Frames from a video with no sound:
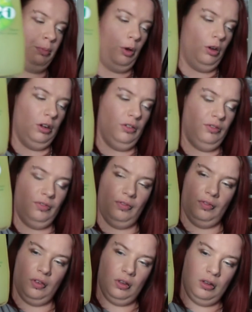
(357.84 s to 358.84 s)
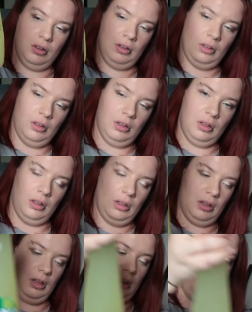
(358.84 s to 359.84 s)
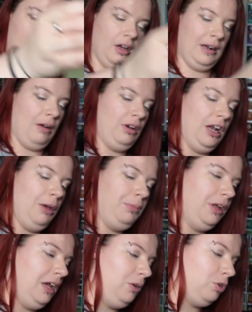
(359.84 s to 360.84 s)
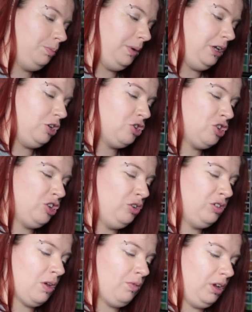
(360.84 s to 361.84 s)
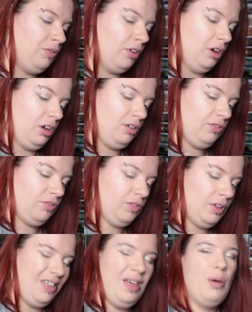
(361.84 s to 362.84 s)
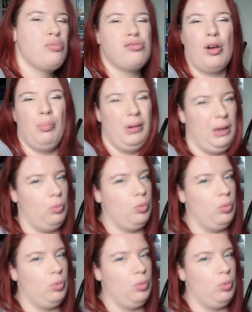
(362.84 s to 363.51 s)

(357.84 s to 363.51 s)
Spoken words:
bottle of cloudy lemonade would have been $2.75. Probably